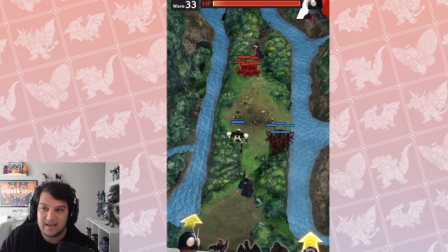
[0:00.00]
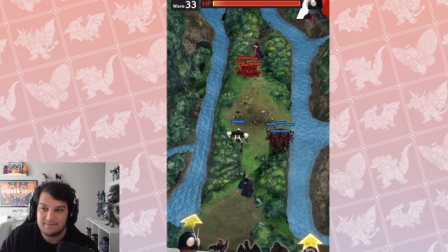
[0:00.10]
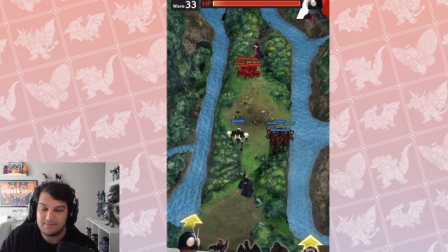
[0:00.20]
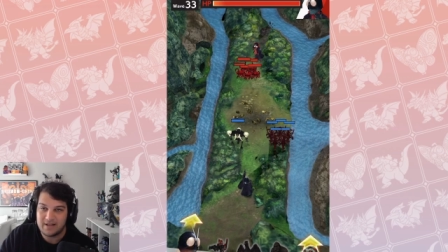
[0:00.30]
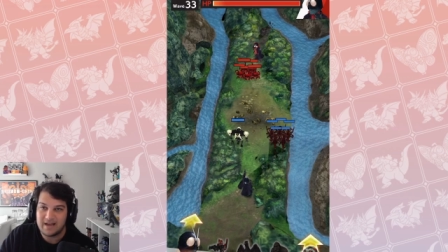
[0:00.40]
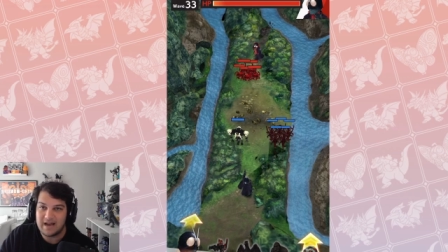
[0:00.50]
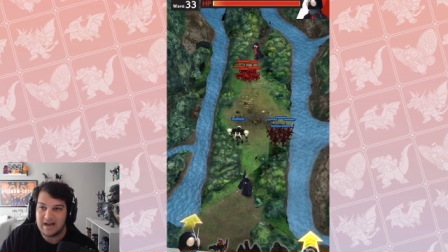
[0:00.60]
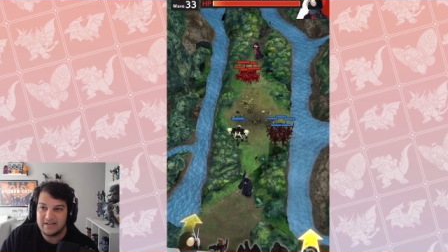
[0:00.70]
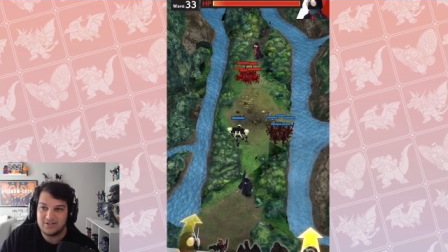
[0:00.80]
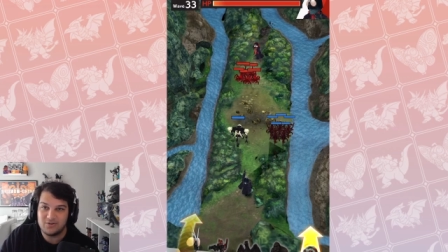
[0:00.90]
gameplay
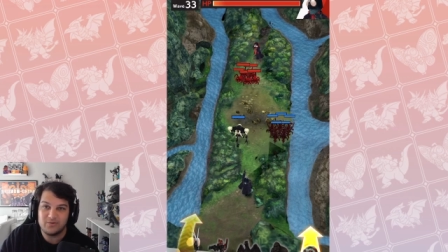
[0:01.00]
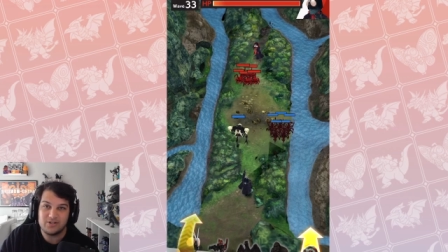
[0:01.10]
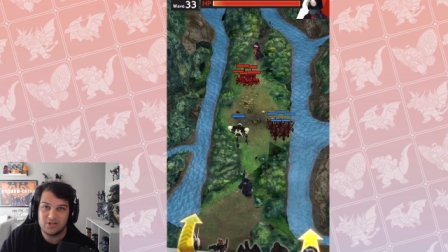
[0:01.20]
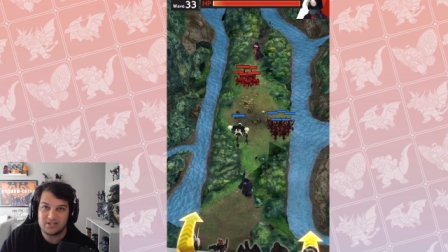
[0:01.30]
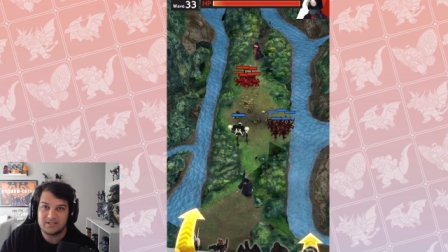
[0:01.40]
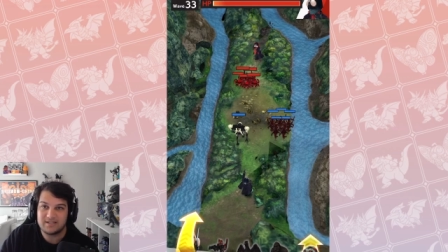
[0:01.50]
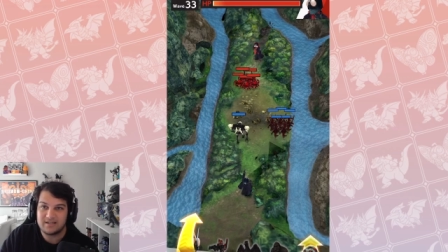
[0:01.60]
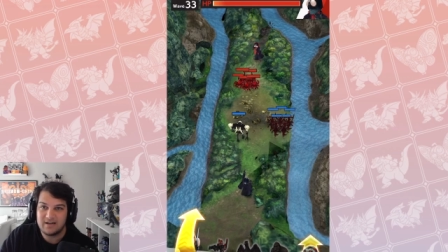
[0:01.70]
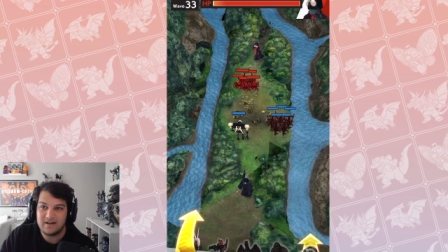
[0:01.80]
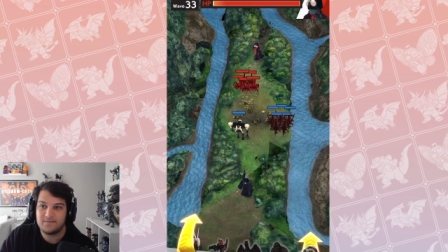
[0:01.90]
I do it
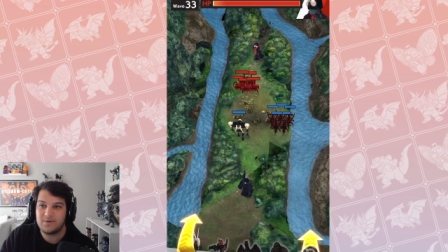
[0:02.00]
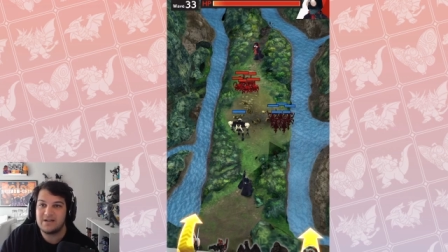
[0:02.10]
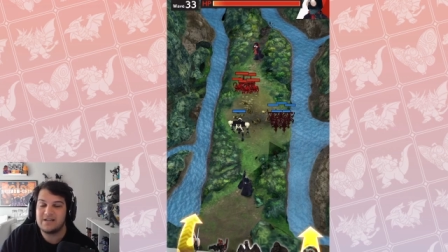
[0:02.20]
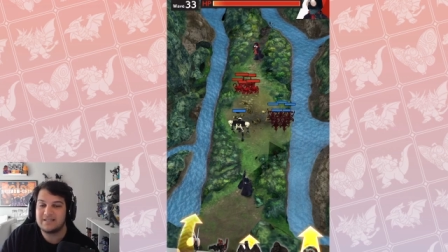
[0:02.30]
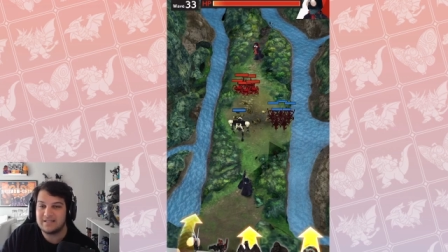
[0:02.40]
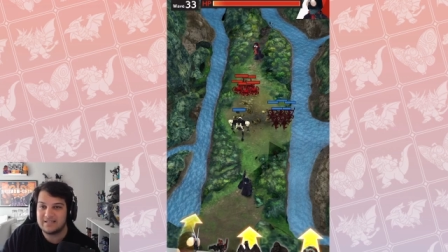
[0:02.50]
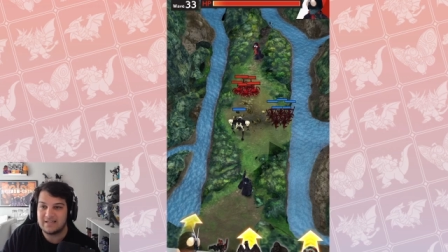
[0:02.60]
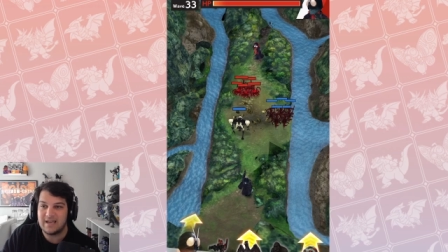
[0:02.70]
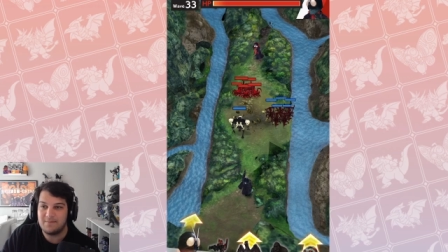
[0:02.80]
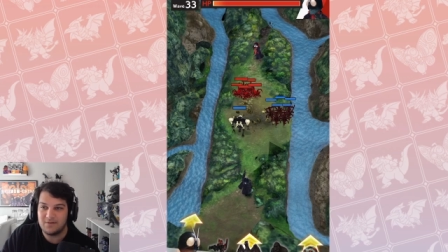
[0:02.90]
justice enough, but it is the
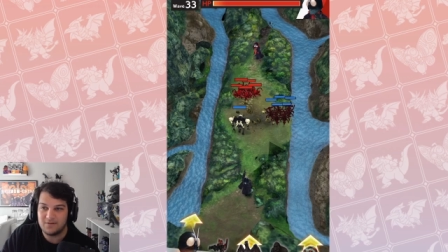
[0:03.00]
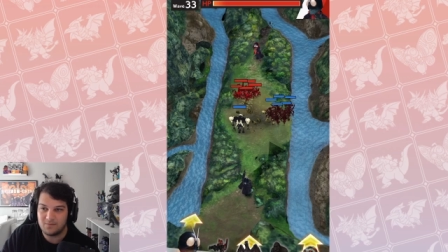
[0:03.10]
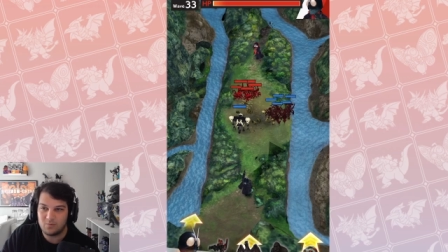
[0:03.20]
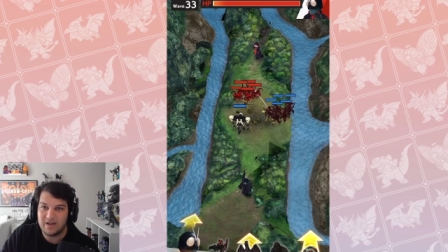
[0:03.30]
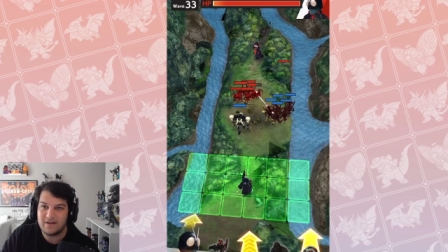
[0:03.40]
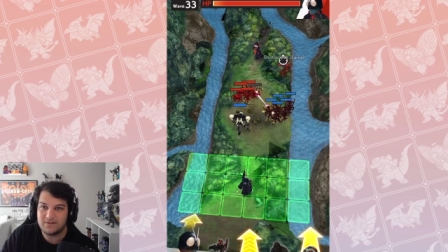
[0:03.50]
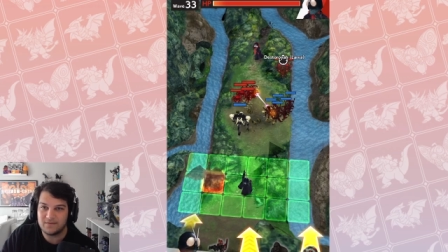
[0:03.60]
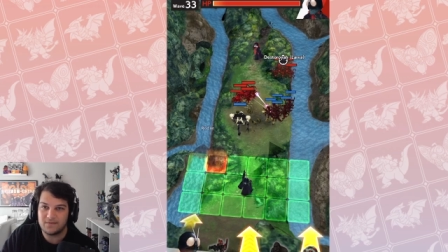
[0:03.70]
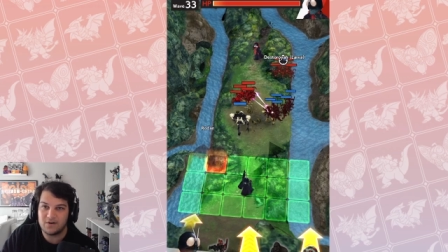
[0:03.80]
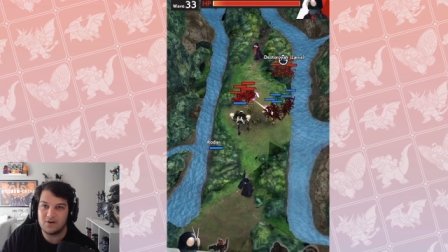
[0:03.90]
same wave
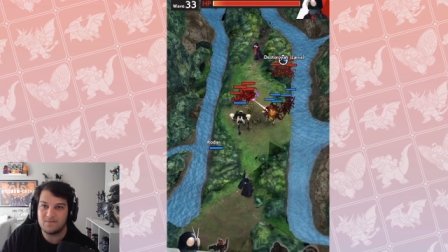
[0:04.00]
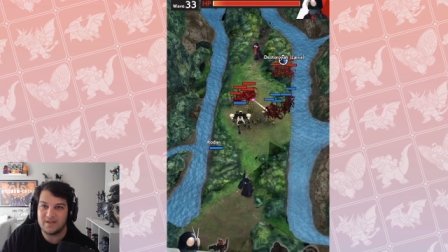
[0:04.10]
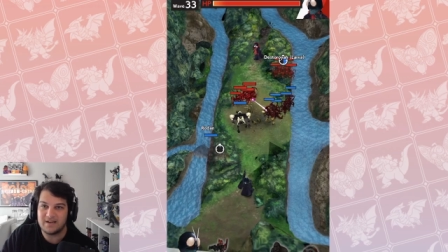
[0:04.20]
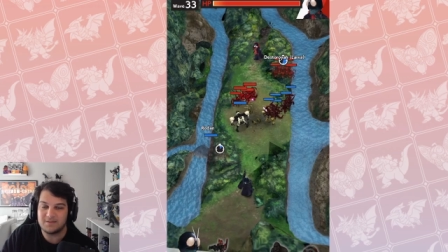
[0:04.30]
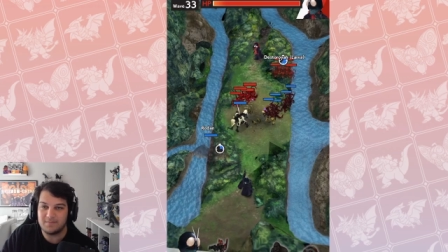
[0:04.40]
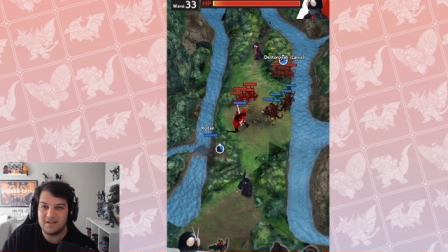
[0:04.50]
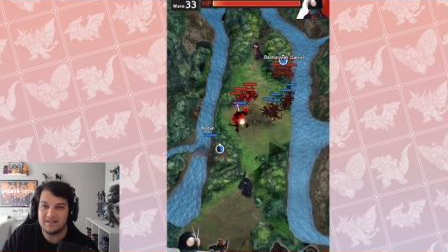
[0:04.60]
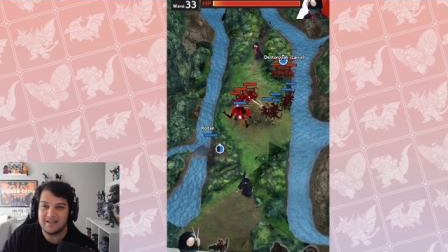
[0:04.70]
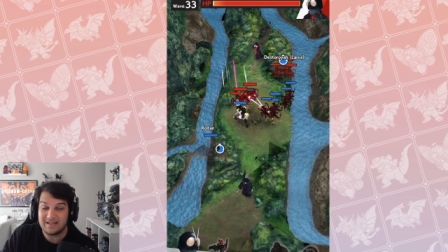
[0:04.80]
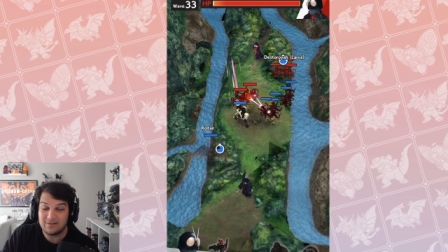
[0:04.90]
to farm that has
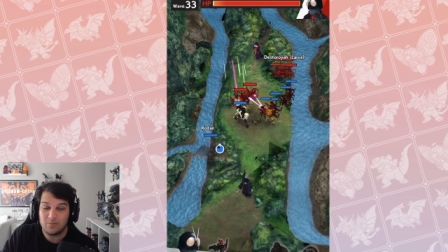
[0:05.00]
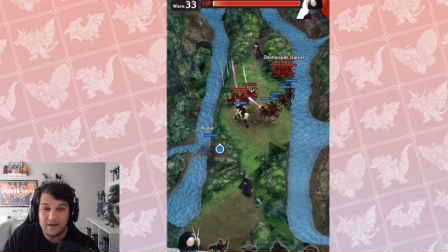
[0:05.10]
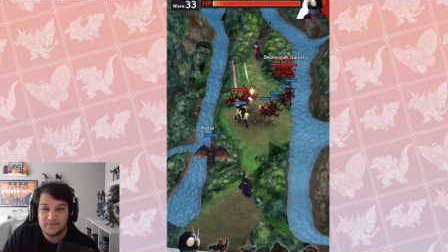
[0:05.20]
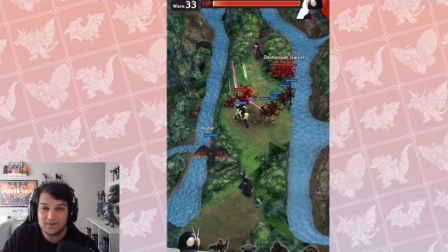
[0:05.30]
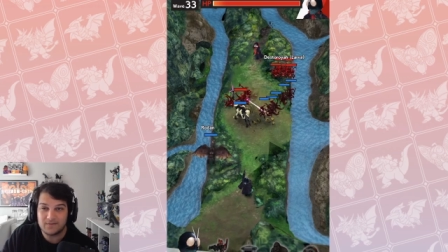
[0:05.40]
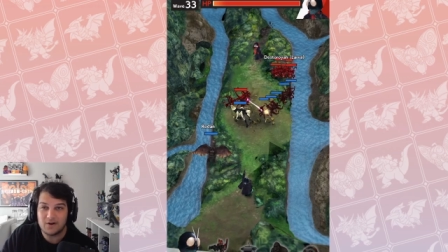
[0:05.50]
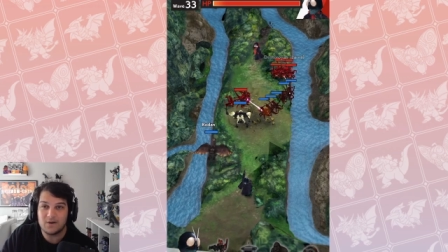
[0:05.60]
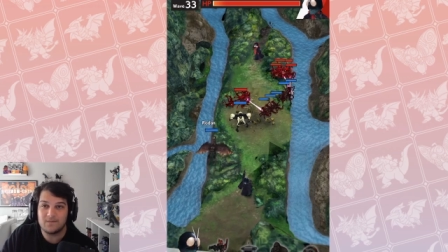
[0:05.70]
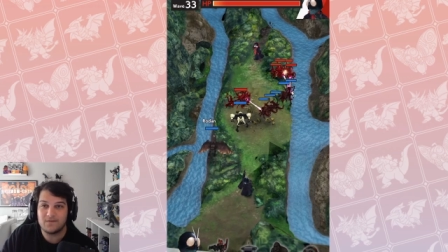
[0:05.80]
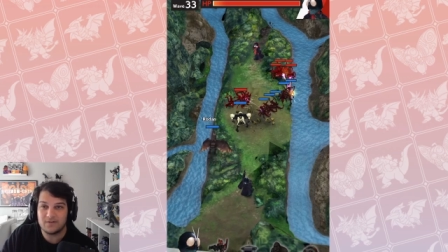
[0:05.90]
been like the wave to
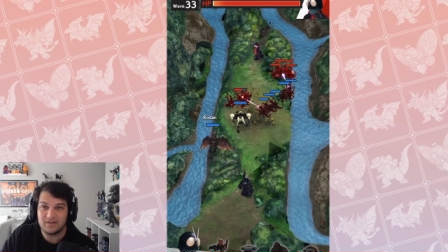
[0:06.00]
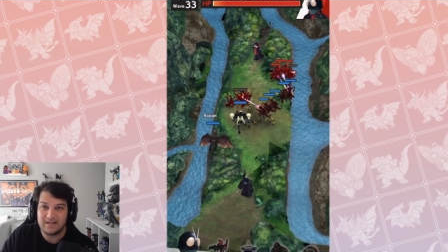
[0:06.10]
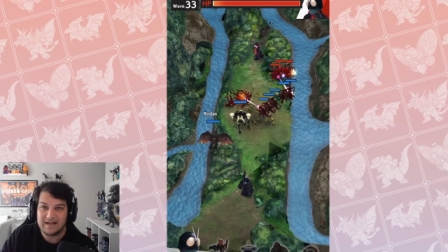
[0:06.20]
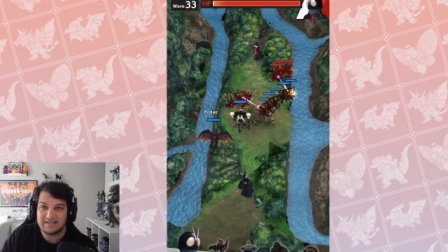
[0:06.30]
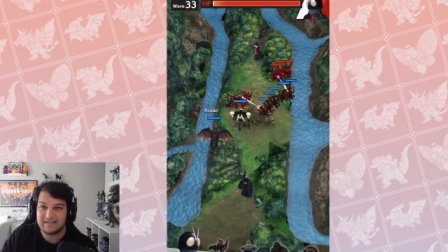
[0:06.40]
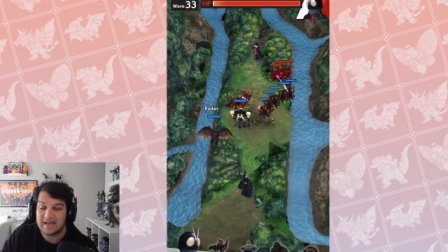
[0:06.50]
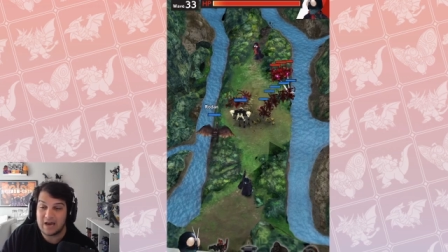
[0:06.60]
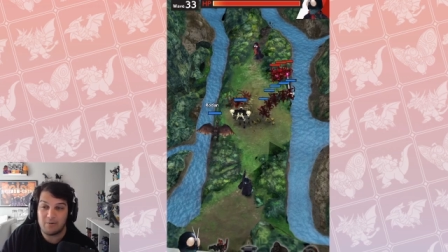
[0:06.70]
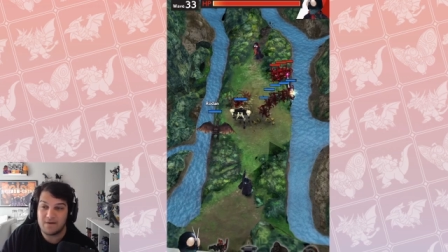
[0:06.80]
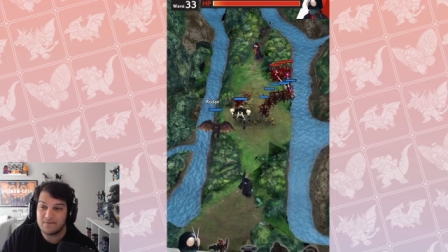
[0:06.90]
farm for the last
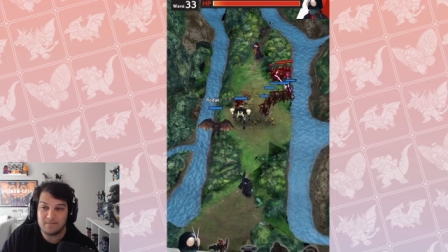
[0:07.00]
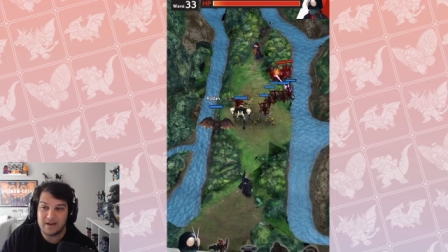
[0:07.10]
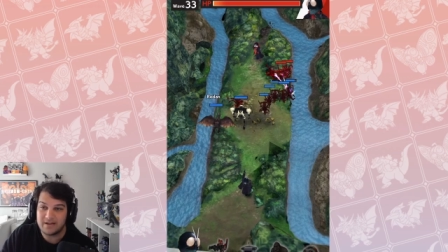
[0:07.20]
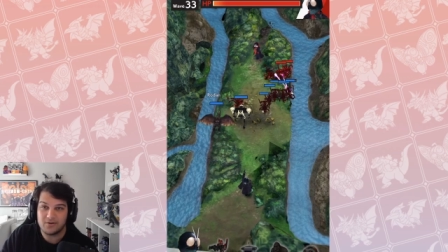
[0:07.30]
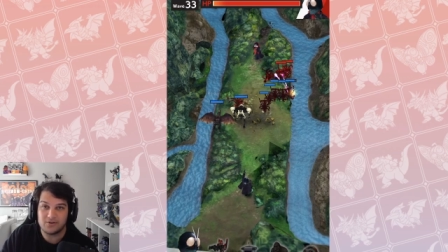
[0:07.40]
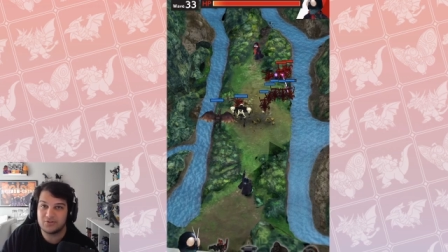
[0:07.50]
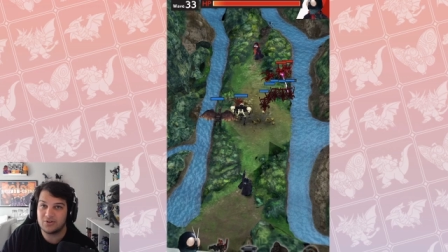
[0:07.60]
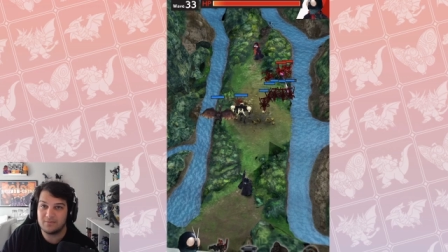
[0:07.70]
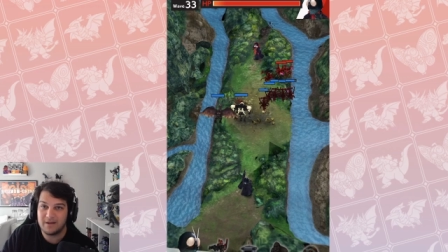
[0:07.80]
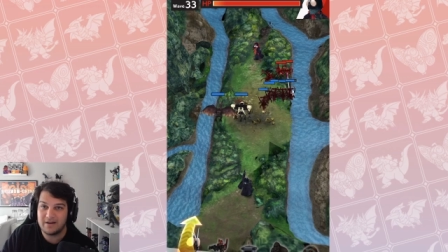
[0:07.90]
however many
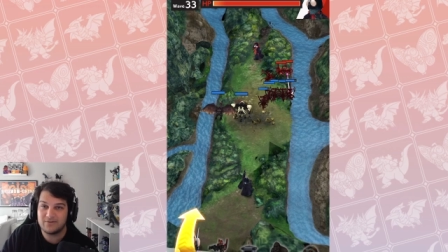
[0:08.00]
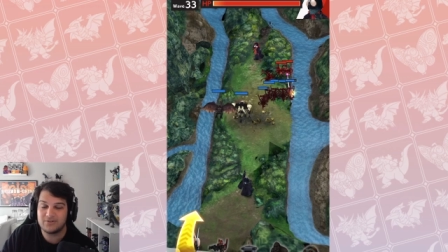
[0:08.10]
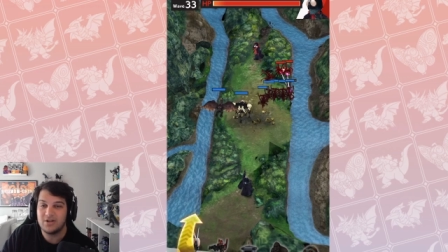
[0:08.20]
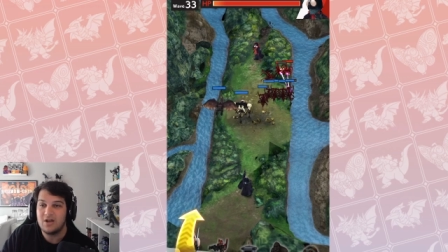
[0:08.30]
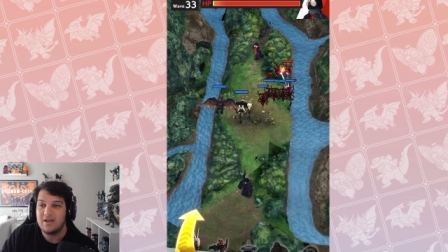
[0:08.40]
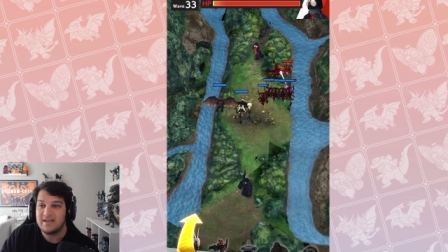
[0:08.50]
All-Star battles,